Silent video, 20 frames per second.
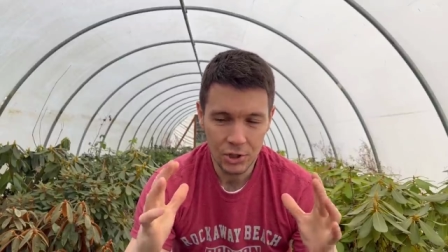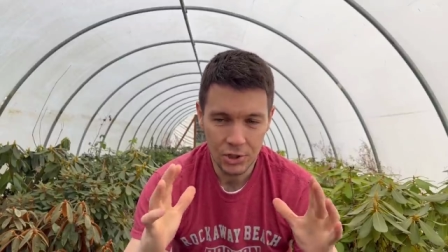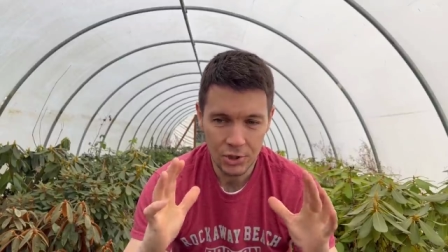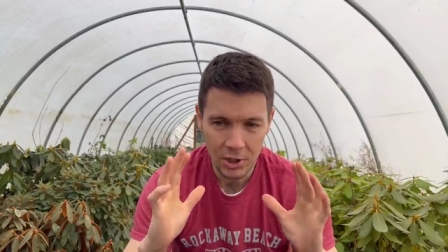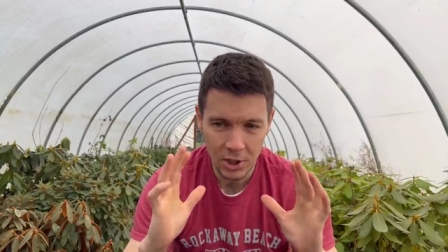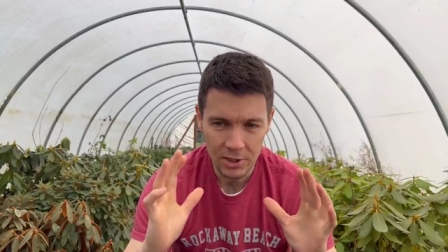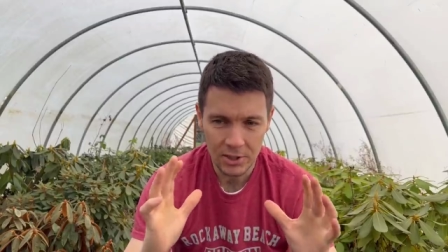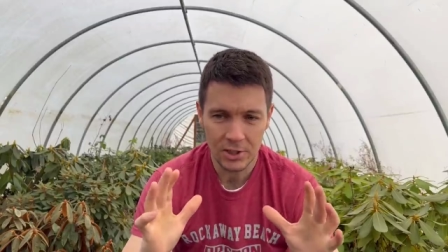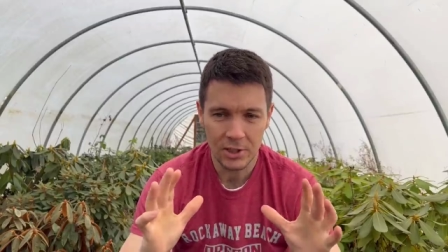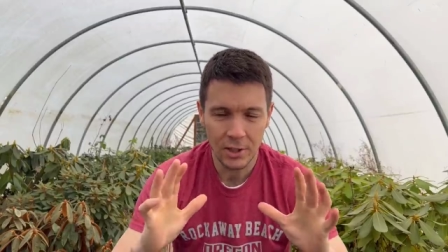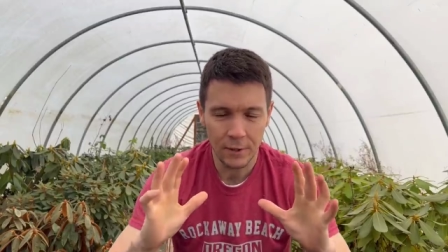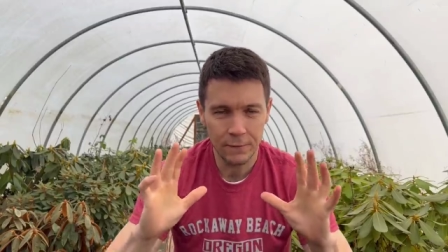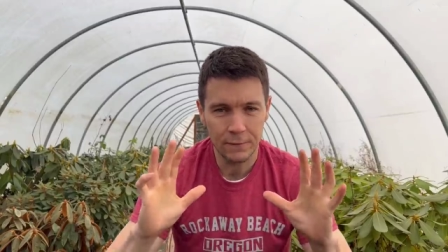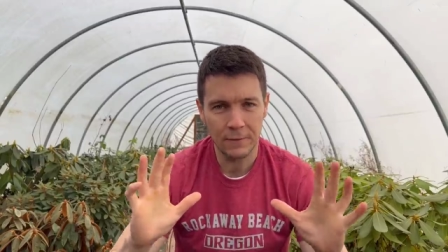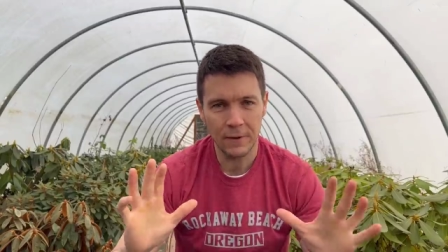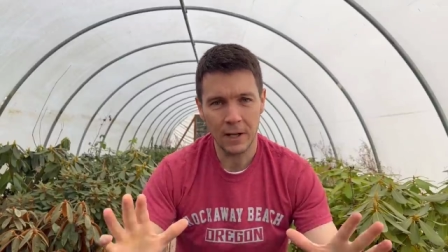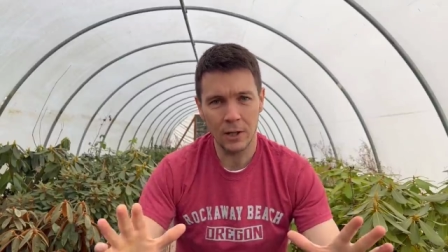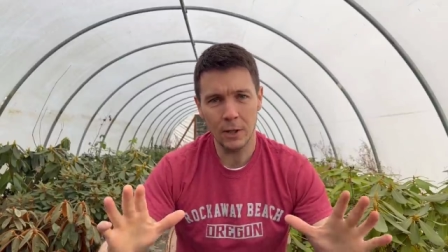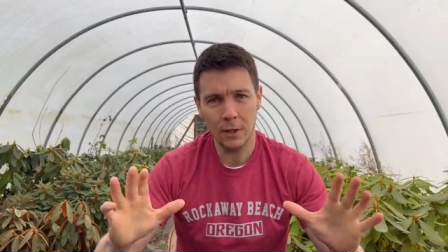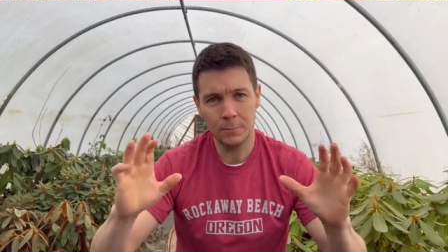just
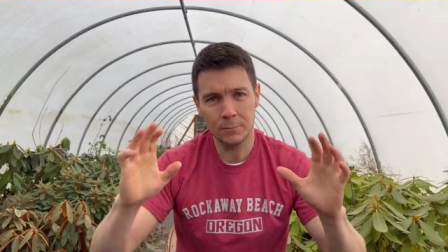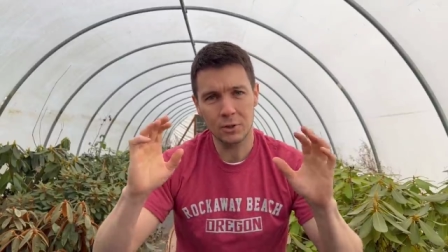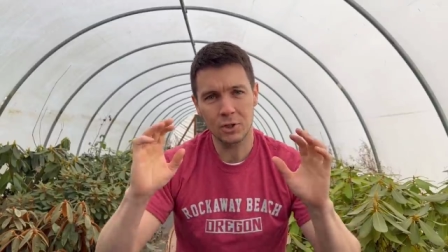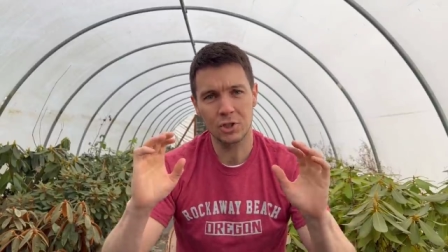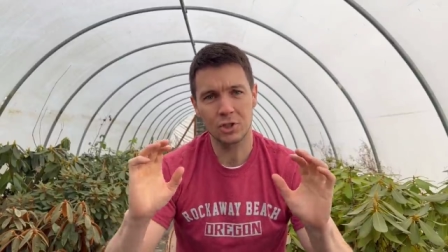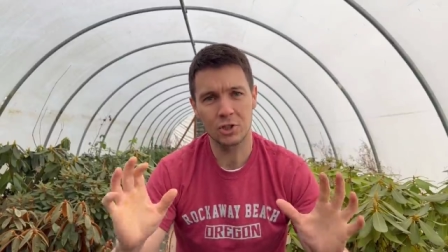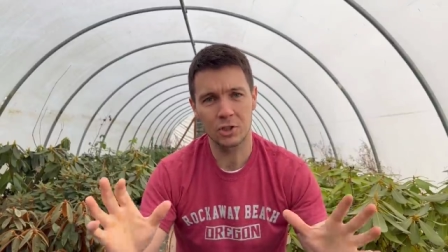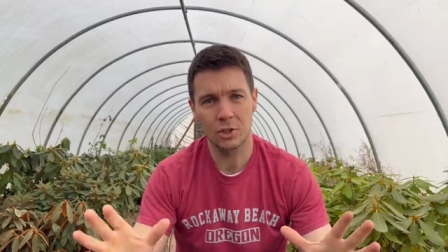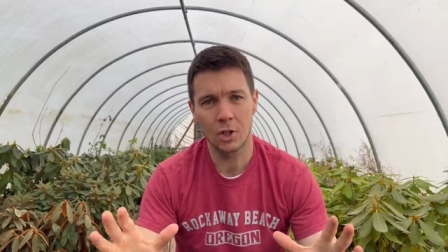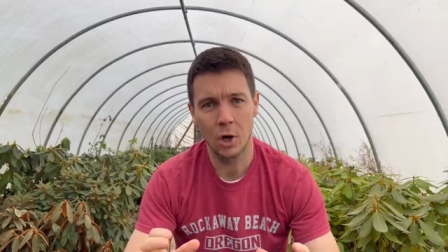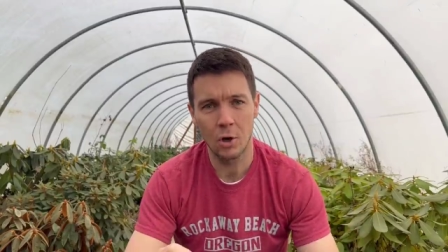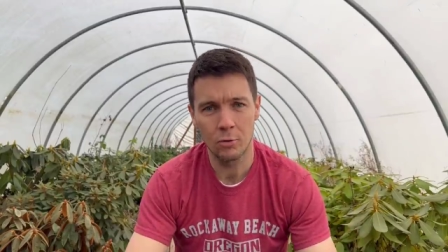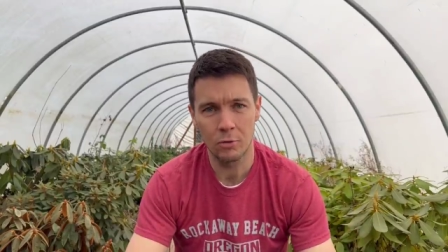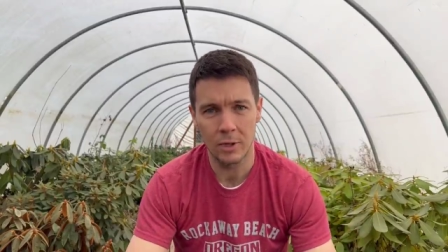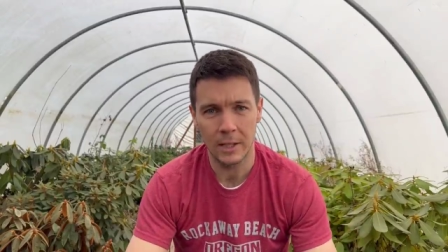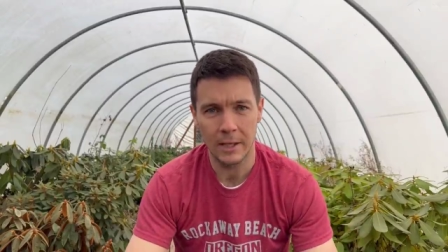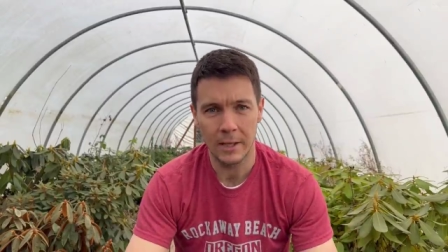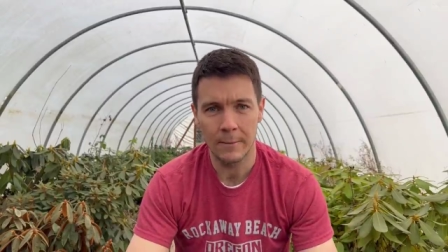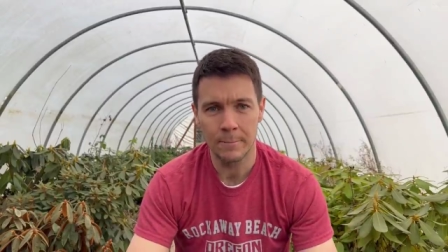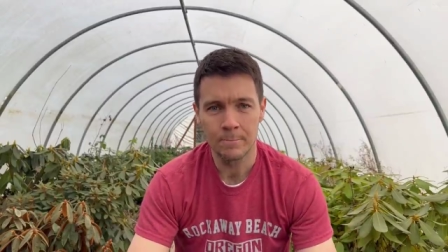develop
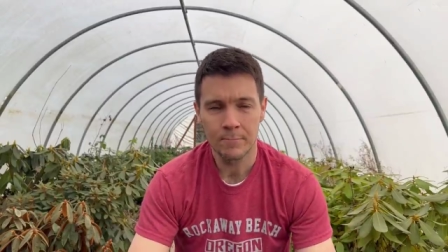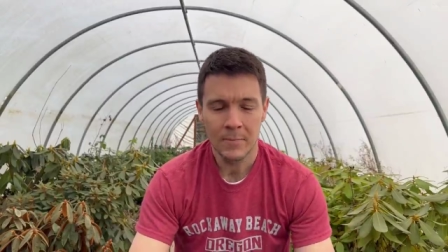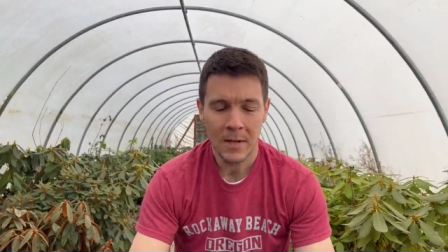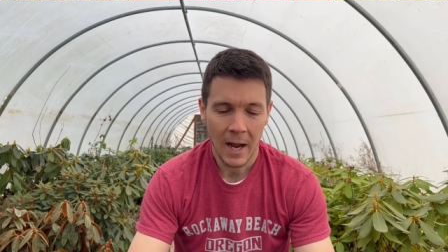slowly.